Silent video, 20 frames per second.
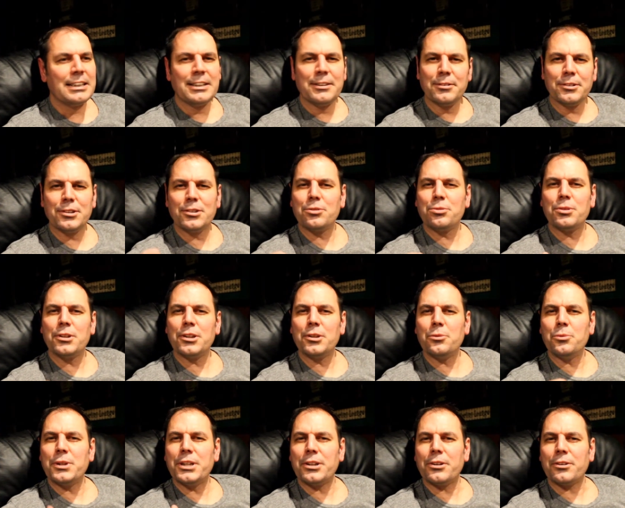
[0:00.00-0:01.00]
It was just
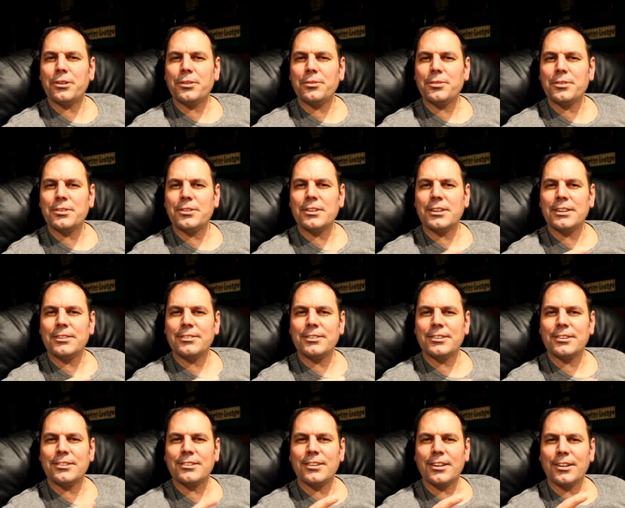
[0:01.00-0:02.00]
really weird. It was it
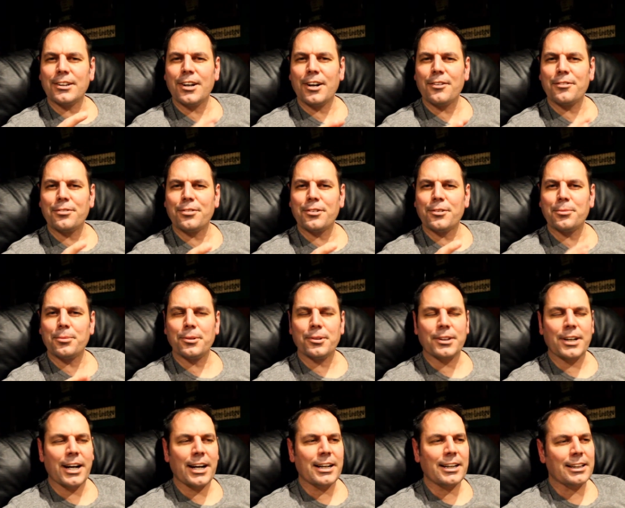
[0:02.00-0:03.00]
was just
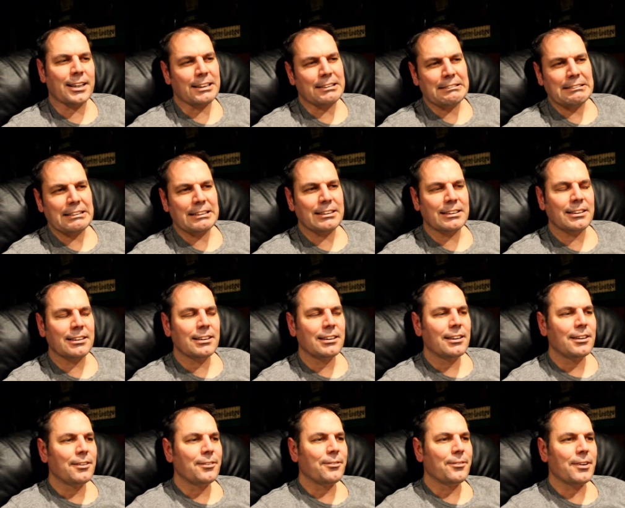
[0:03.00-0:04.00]
uncomfortable, kind of like eh,
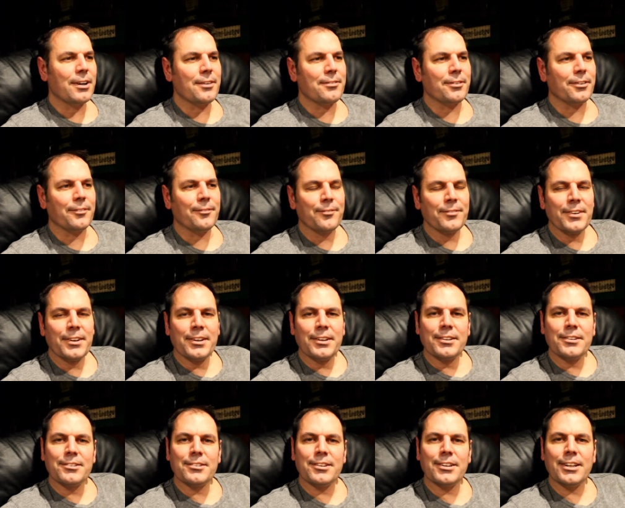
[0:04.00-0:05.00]
whatever.
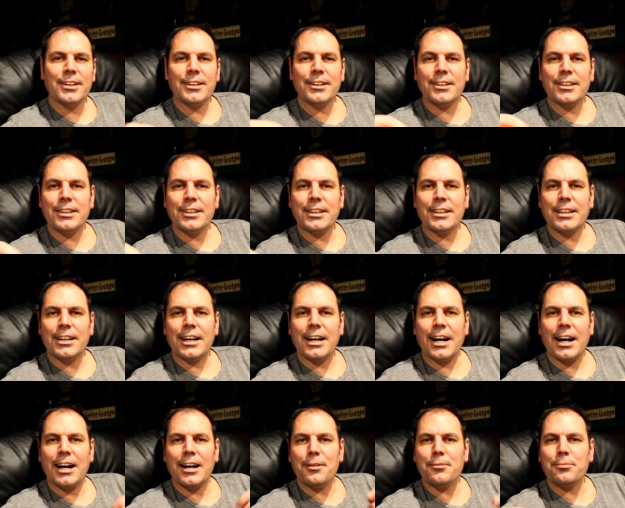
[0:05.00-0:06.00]
So then
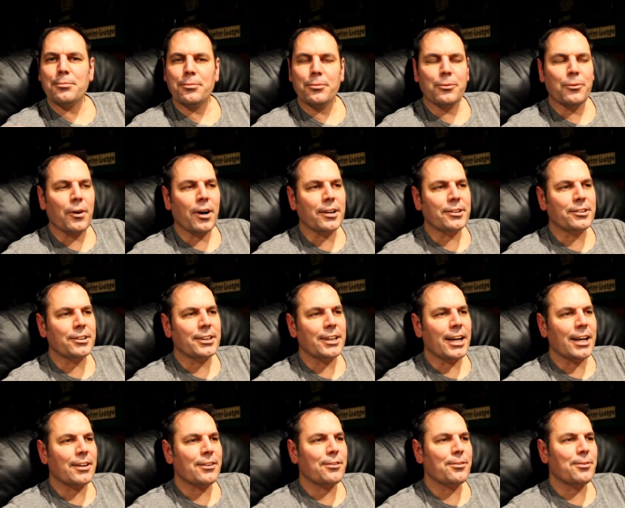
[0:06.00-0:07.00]
I'm watching
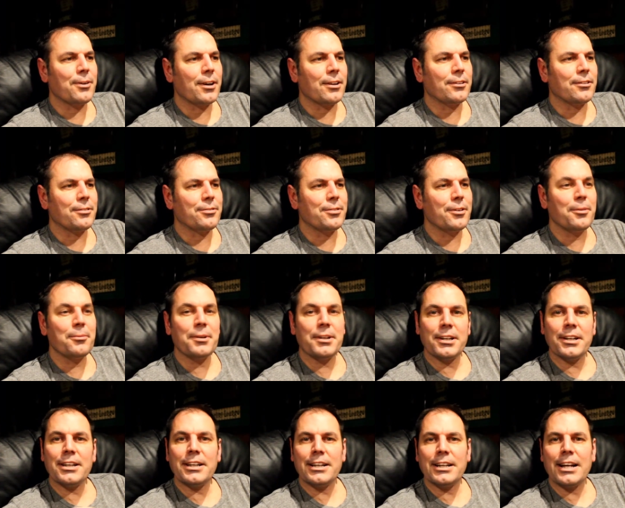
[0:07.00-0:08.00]
that throughout the film,
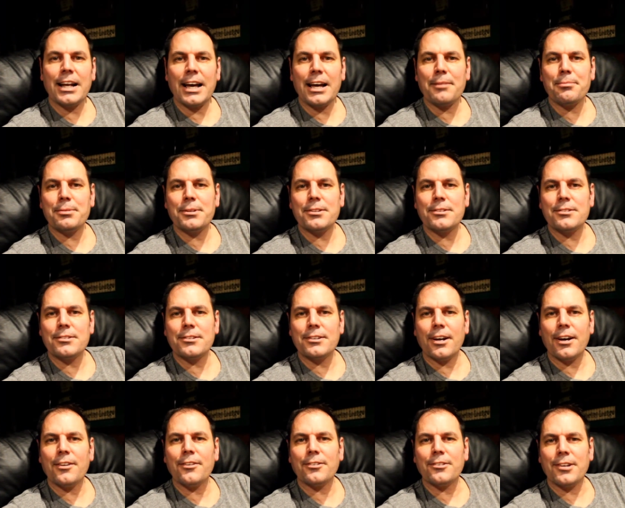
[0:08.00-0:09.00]
and it, it happens
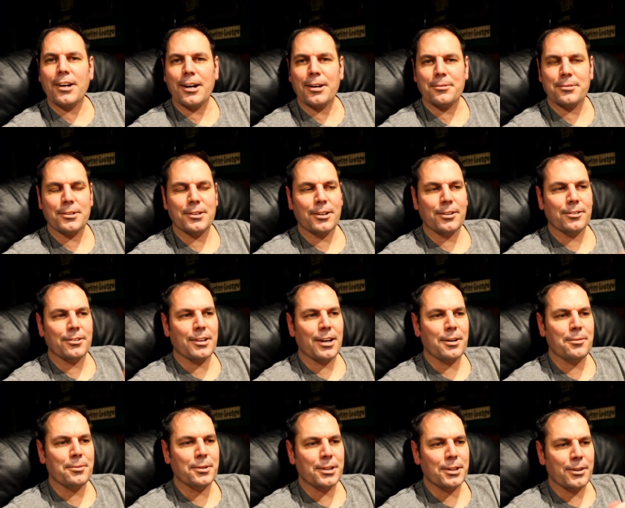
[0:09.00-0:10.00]
other times. Another
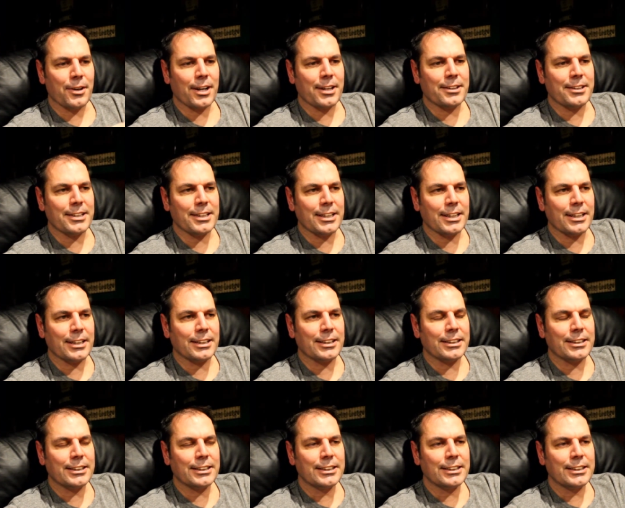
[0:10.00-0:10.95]
time when they're at the uh,